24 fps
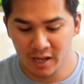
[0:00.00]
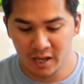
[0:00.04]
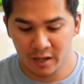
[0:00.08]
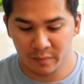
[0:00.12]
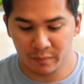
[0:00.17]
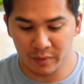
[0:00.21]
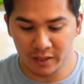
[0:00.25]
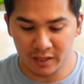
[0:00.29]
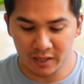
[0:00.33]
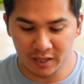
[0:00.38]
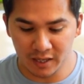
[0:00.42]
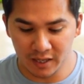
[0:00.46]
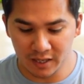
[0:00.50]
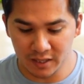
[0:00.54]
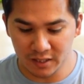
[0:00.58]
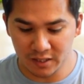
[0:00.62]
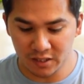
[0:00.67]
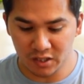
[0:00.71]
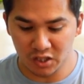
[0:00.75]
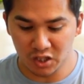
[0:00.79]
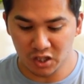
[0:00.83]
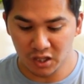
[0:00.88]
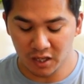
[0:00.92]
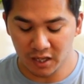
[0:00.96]

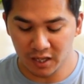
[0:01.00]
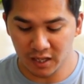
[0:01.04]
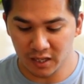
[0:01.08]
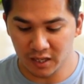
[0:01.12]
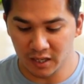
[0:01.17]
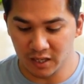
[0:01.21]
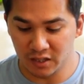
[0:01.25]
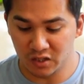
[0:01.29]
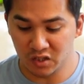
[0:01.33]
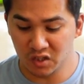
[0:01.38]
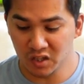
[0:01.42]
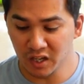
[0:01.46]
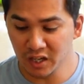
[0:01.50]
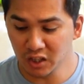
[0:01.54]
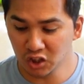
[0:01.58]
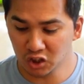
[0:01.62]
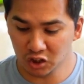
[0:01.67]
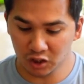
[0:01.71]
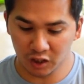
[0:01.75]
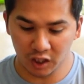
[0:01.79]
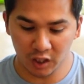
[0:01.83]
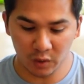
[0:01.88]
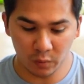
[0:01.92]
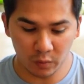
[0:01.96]
Because
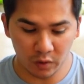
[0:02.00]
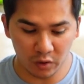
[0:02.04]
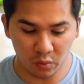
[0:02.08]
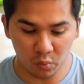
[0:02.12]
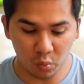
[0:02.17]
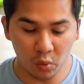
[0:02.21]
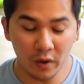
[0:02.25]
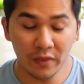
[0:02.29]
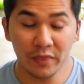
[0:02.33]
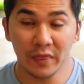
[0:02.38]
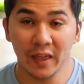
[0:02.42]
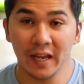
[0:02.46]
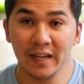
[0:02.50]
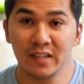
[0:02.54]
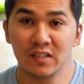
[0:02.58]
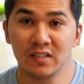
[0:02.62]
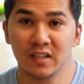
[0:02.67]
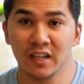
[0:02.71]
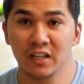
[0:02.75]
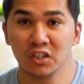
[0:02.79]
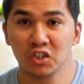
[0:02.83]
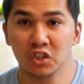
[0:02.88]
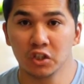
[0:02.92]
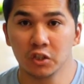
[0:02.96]
essentially with what they
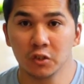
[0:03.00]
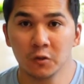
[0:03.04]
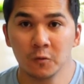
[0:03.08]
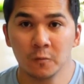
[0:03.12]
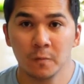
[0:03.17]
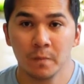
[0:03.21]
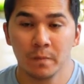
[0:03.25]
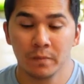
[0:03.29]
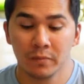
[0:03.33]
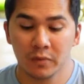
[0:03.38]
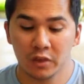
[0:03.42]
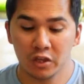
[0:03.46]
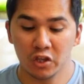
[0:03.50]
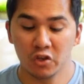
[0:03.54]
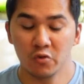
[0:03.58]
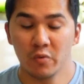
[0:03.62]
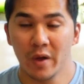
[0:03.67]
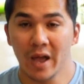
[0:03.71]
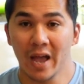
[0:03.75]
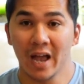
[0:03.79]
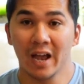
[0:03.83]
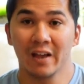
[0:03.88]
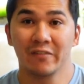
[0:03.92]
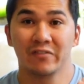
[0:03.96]
sent you, you
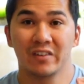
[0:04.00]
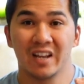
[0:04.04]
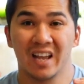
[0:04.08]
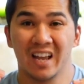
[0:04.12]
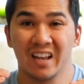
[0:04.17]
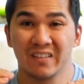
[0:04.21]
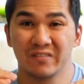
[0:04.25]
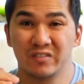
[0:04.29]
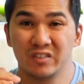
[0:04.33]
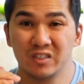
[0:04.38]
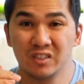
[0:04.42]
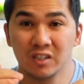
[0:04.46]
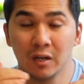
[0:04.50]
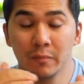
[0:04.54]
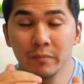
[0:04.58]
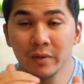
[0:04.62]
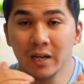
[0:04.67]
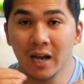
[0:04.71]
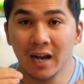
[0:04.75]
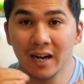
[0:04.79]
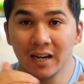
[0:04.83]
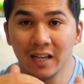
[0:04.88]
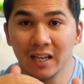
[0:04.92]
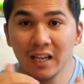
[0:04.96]
have to have some
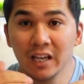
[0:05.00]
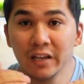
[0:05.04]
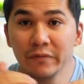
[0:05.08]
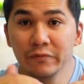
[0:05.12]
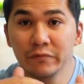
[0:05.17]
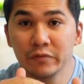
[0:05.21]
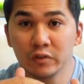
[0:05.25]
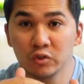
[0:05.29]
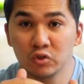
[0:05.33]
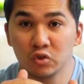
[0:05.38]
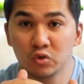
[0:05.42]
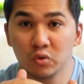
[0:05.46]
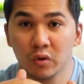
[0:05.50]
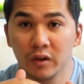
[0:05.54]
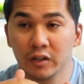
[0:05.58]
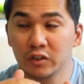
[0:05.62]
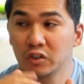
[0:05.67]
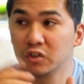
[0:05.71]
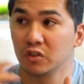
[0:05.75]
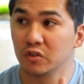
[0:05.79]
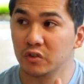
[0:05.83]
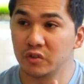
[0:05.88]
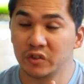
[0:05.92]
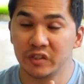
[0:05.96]
kind of
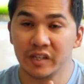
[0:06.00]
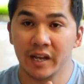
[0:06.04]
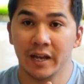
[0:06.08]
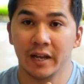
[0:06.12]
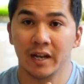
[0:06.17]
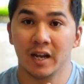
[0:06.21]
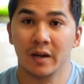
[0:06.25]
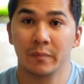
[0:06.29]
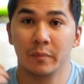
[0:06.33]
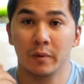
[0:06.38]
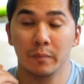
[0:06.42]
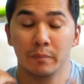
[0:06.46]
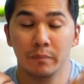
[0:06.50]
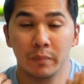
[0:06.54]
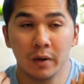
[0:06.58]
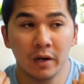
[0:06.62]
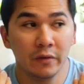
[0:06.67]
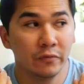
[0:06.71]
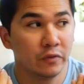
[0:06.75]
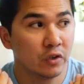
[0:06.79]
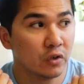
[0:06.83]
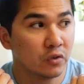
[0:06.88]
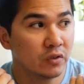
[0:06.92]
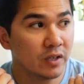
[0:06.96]
infrastructure set up
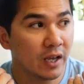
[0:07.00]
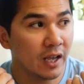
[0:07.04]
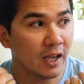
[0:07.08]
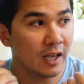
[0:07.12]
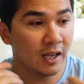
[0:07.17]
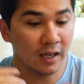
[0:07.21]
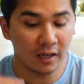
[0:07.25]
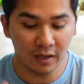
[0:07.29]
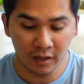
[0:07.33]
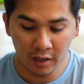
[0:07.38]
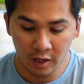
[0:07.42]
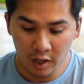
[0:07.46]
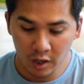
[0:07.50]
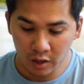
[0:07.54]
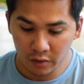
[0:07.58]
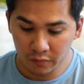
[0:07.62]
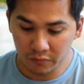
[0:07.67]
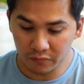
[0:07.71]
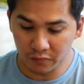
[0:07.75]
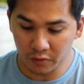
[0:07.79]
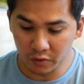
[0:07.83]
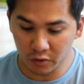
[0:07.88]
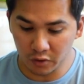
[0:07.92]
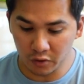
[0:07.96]
above your tank
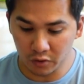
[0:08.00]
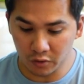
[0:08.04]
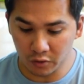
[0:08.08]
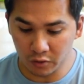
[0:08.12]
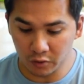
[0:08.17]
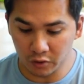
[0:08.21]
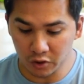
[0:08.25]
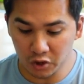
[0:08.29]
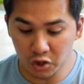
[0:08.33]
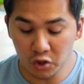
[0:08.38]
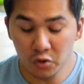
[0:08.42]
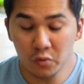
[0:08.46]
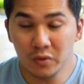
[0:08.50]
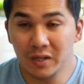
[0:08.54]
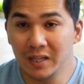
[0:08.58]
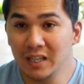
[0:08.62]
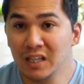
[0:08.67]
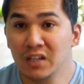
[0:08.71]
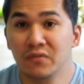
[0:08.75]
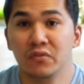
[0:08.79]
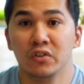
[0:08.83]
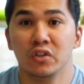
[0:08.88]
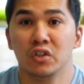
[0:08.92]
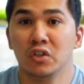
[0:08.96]
for you to
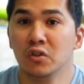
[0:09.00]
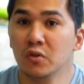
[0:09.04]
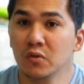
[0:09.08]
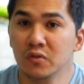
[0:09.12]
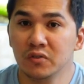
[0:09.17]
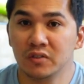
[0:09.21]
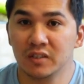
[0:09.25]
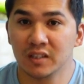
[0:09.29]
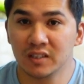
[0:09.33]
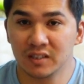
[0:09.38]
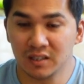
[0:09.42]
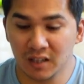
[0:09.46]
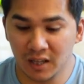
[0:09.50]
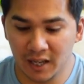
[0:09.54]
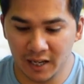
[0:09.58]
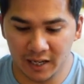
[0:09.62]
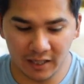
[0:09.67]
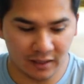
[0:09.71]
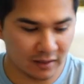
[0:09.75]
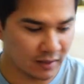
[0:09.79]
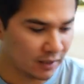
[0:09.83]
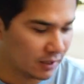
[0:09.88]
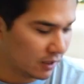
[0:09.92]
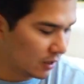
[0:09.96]
even use this
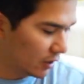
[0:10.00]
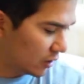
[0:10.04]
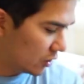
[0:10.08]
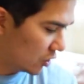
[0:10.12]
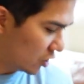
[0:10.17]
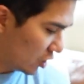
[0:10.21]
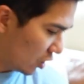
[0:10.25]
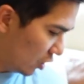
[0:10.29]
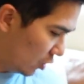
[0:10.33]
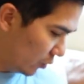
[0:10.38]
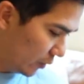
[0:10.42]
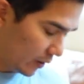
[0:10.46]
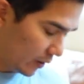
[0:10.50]
light. So